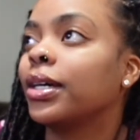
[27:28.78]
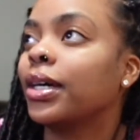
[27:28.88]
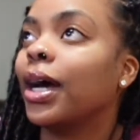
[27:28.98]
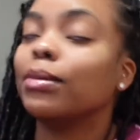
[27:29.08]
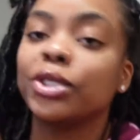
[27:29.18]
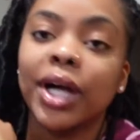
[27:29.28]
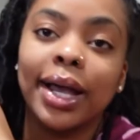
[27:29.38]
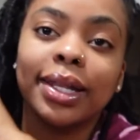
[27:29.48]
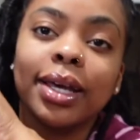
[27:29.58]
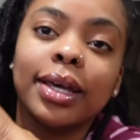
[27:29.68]
I'm
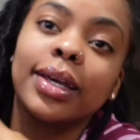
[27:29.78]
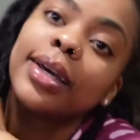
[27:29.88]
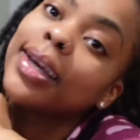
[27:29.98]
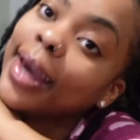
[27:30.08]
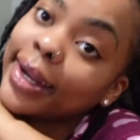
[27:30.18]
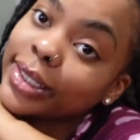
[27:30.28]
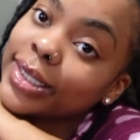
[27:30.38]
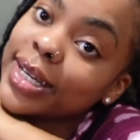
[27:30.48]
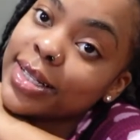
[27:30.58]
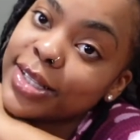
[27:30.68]
trying to get
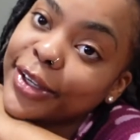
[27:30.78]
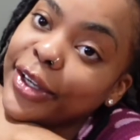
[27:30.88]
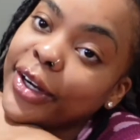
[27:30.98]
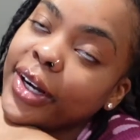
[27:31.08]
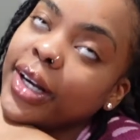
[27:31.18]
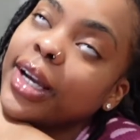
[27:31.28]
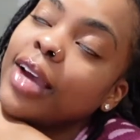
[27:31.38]
into Insecure.